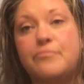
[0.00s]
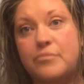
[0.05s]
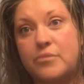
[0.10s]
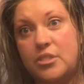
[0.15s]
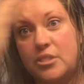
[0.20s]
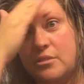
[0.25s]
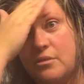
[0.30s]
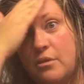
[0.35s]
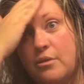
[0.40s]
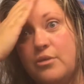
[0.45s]

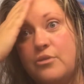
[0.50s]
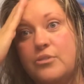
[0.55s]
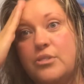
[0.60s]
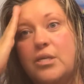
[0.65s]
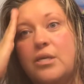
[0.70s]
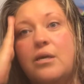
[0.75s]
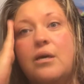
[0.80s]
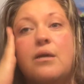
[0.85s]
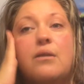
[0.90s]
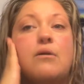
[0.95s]
did not use
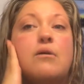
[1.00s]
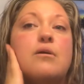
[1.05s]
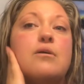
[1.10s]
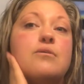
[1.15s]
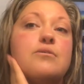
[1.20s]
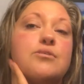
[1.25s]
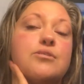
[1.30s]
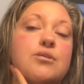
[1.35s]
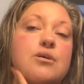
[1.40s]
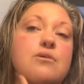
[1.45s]
it at
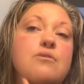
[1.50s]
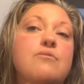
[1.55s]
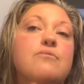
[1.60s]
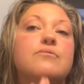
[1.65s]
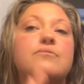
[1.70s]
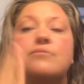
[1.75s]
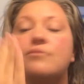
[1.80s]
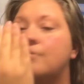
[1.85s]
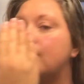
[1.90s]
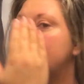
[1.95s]
all.
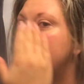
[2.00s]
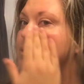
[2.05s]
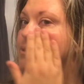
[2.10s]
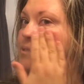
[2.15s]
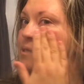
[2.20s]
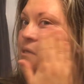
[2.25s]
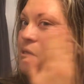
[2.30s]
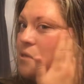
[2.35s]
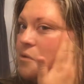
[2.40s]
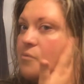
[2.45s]
So
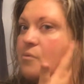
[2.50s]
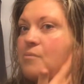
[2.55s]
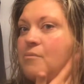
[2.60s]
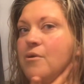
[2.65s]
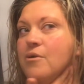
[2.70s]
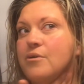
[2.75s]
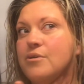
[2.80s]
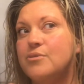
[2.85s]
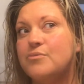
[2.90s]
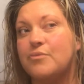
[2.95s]
that's, I think, when
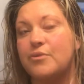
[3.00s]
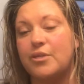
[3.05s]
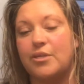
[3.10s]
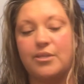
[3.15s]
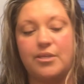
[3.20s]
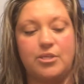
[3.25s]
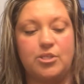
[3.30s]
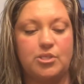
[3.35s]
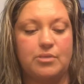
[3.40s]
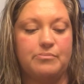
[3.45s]
Marcus really
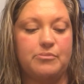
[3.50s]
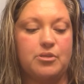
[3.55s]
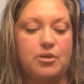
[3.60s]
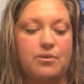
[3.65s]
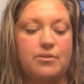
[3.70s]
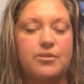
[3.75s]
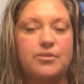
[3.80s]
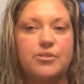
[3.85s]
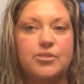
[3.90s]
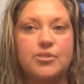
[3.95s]
like jumped
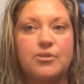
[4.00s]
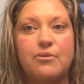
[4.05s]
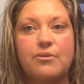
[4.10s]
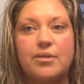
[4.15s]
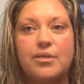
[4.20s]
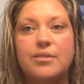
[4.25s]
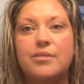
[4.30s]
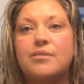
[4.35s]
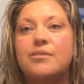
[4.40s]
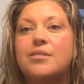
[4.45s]
on and
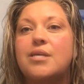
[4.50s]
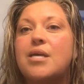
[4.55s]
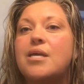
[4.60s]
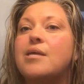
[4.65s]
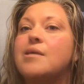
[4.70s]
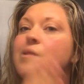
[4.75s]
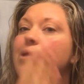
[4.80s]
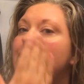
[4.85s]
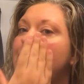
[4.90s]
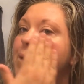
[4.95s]
started
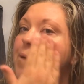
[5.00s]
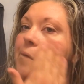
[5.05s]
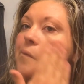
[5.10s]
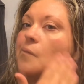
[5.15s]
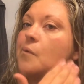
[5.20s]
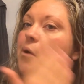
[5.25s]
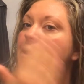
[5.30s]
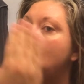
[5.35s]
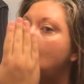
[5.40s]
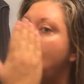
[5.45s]
taking that
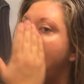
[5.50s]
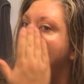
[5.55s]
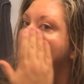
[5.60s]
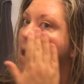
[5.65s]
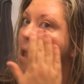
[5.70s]
over.